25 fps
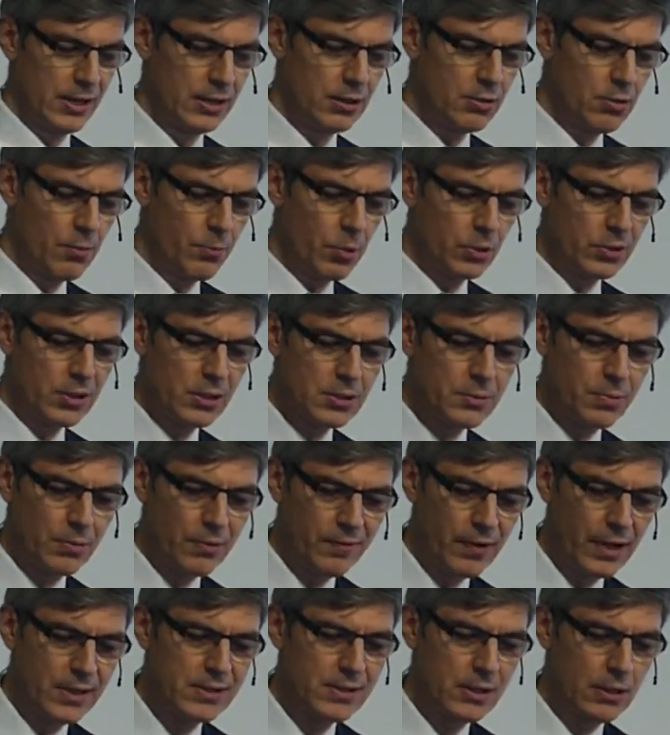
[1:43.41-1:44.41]
And robotics
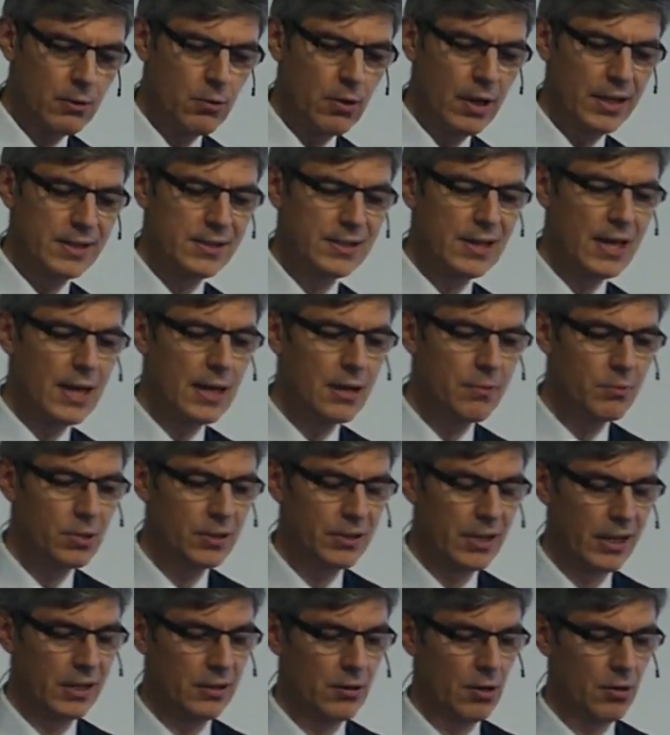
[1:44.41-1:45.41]
provides a quite
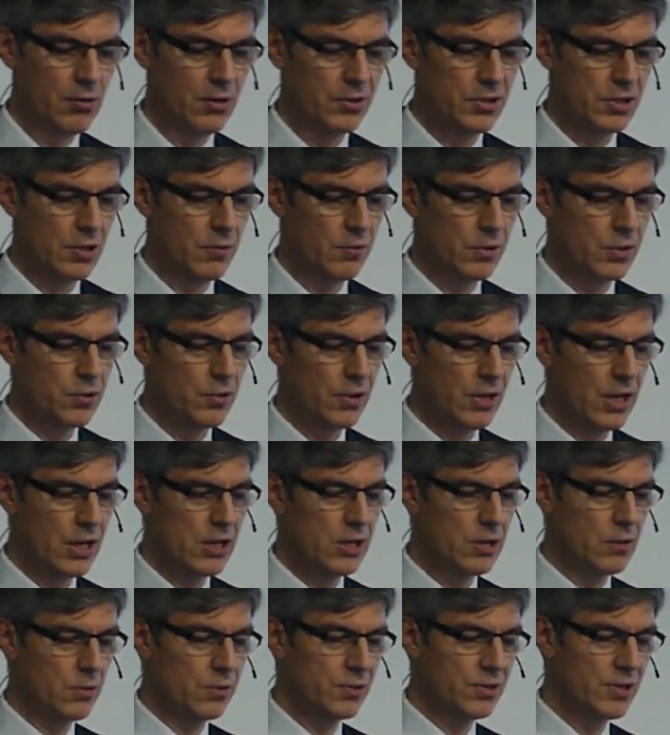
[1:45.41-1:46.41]
scalable technology which you
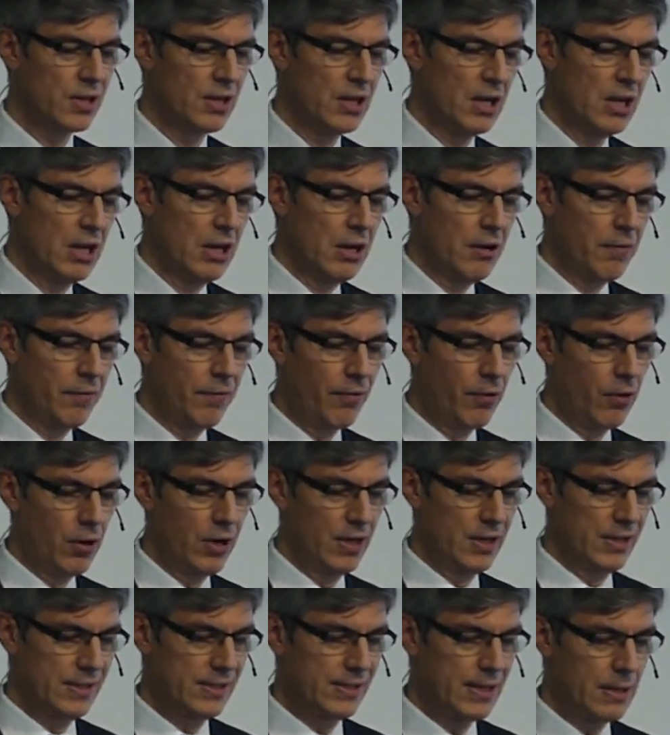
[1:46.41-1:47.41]
can use
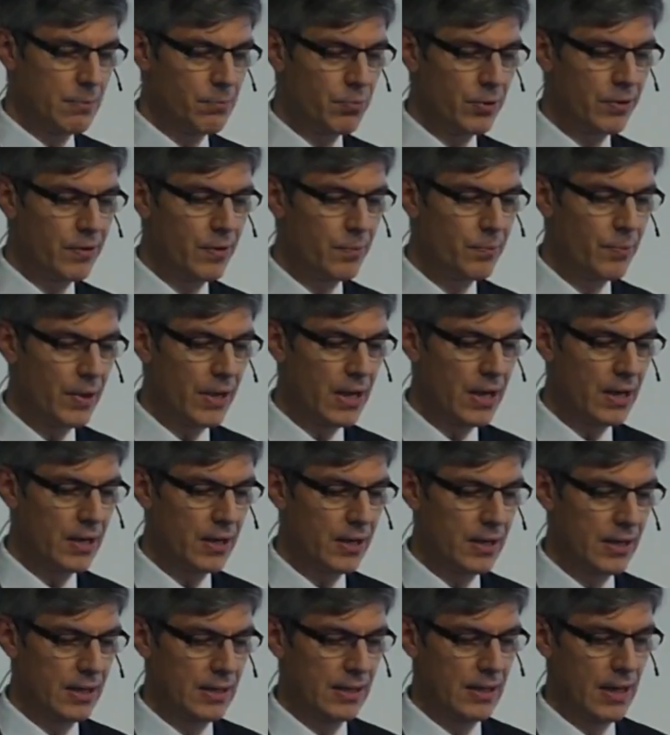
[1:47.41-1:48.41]
for simple
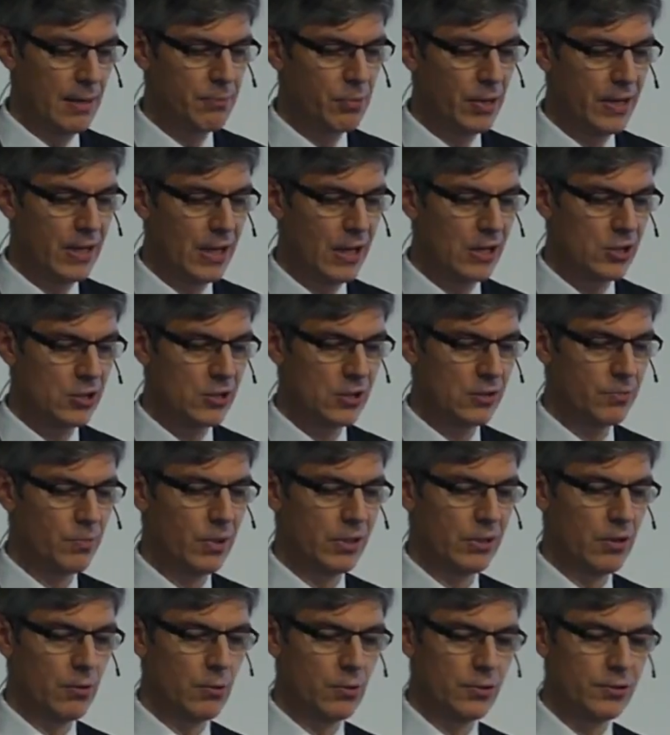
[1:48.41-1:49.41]
repair applications,
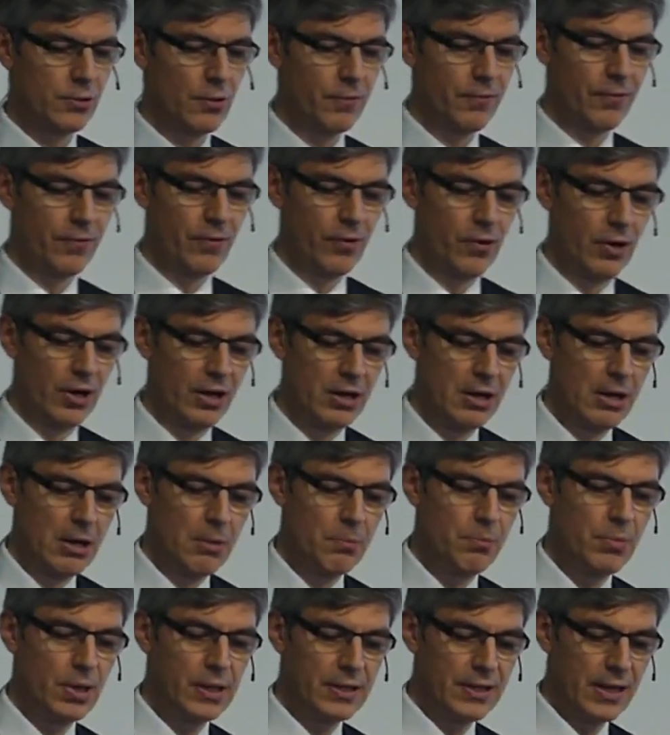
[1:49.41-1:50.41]
but also for
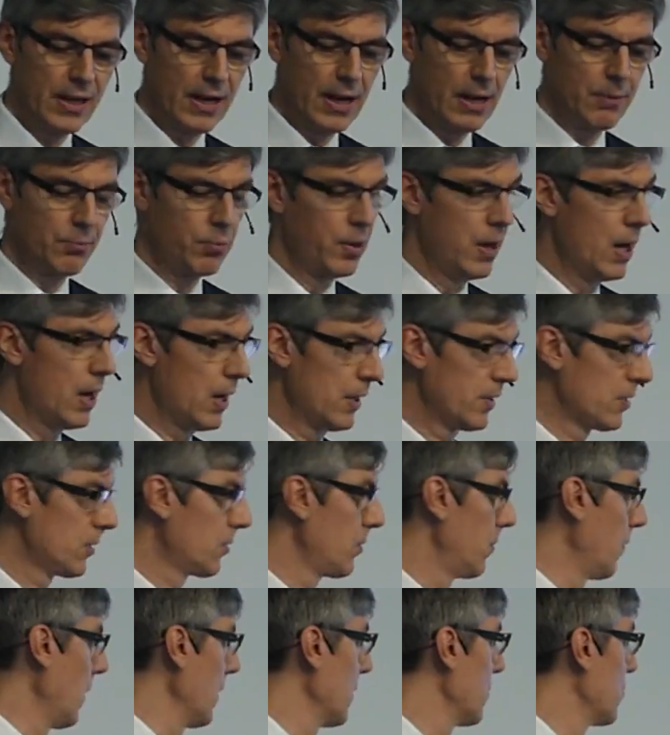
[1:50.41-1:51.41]
building up large
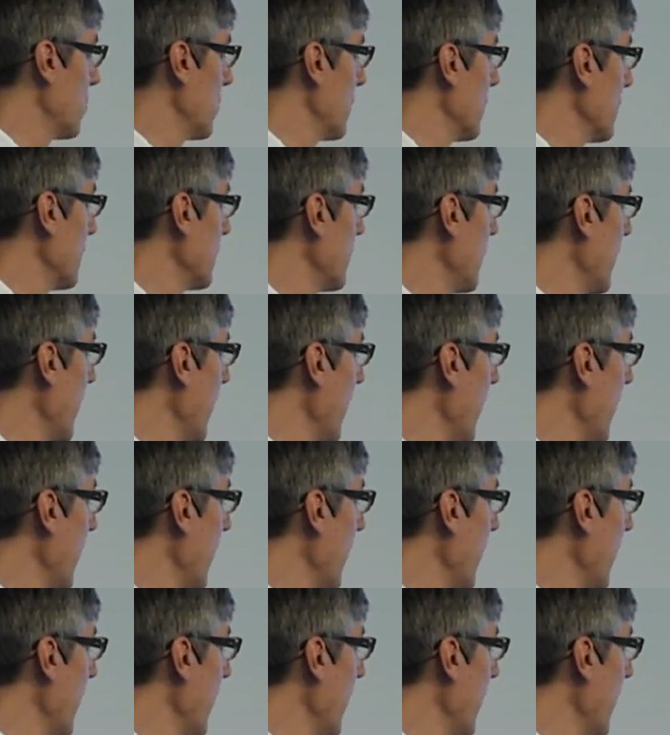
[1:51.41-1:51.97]
structures.